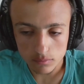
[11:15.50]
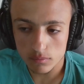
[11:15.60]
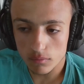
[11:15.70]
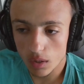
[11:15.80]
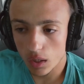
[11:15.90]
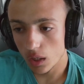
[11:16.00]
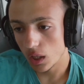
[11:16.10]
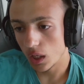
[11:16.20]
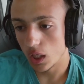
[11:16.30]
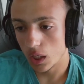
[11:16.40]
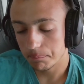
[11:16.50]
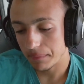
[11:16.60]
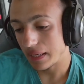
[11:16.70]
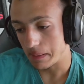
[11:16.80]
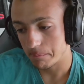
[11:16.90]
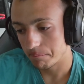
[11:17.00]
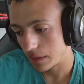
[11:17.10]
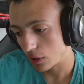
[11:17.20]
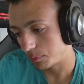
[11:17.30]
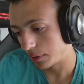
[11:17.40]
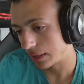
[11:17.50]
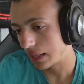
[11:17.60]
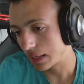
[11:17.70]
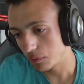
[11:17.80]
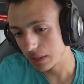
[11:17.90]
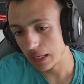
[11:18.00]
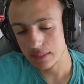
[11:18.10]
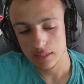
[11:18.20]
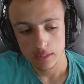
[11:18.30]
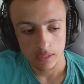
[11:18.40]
And yeah, he got pretty lucky with that.